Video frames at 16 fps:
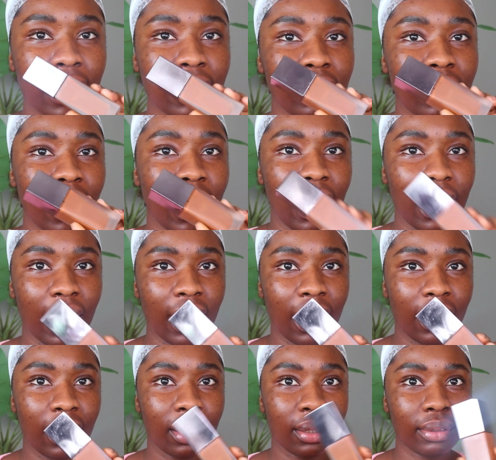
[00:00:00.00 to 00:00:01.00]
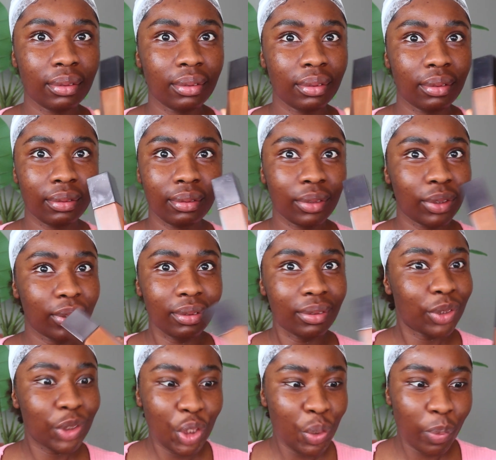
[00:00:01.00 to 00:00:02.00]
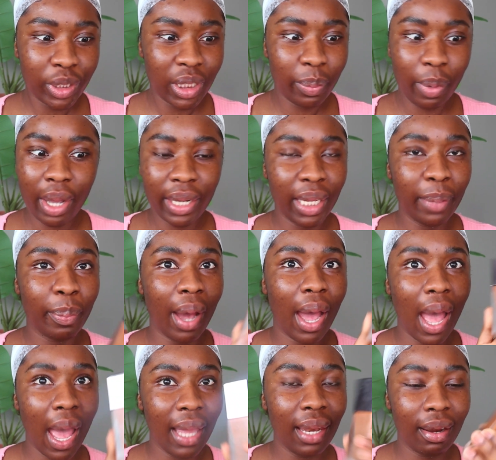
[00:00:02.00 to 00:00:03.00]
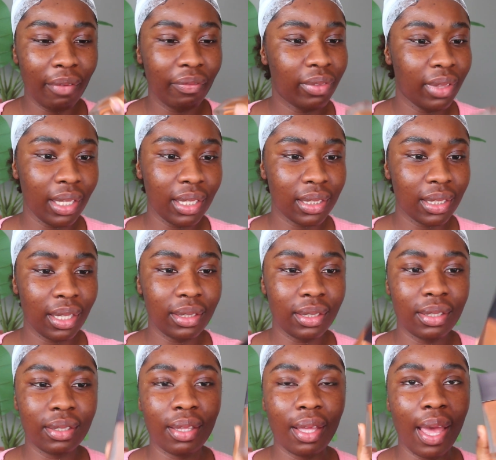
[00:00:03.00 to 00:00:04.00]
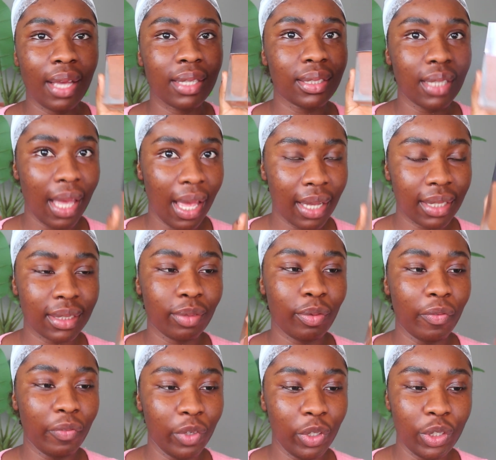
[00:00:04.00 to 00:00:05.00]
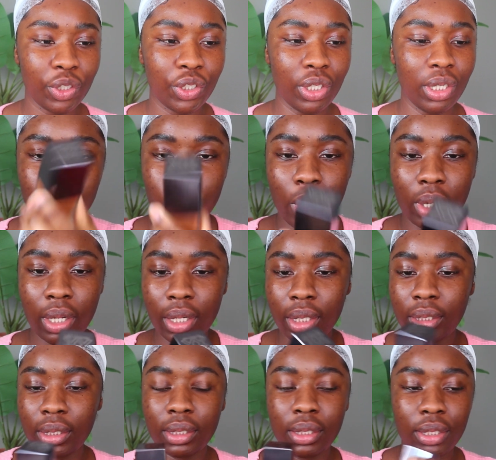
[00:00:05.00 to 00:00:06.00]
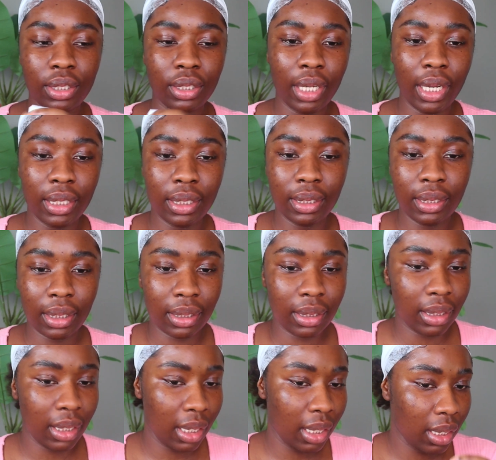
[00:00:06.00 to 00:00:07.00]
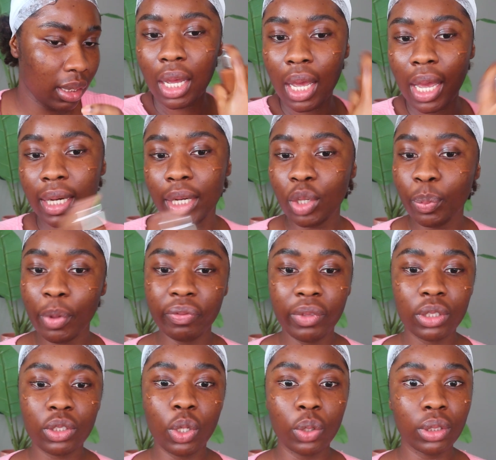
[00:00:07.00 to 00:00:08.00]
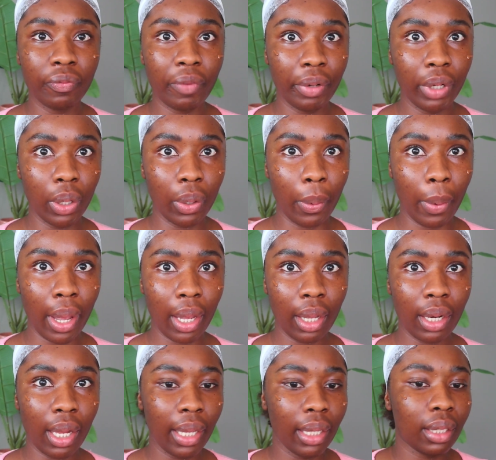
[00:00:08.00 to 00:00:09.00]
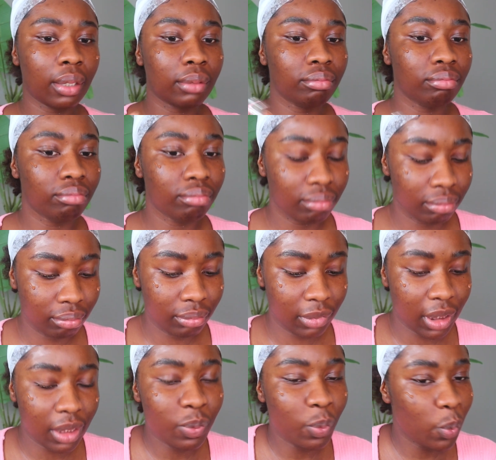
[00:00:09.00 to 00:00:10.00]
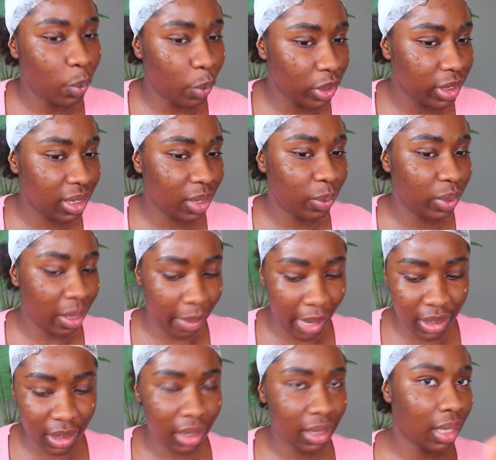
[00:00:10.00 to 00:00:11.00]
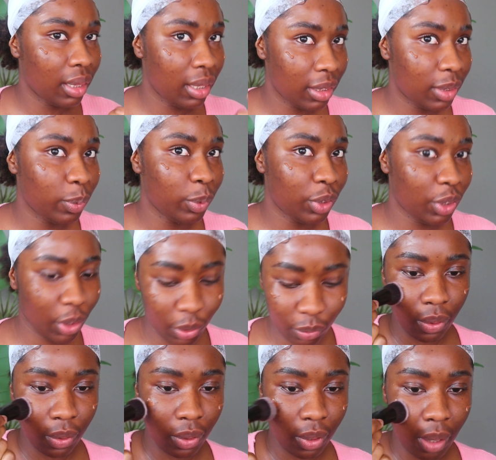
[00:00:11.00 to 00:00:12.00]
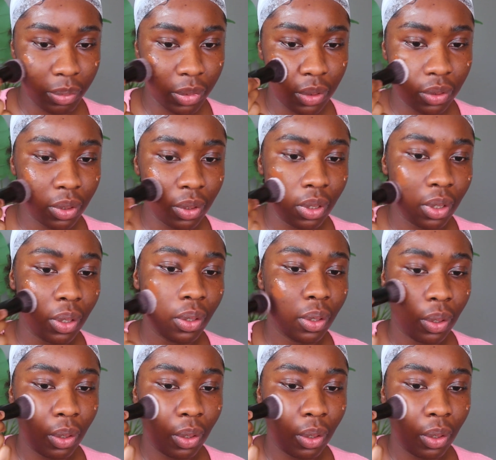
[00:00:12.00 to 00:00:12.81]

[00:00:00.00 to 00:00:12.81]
I didn't hear too much about it, but I love this. This is the XX Revolution one and it's in the shade 16. A little bit of this goes a very long way. Like, just watch with the magic that this will do. I'm just gonna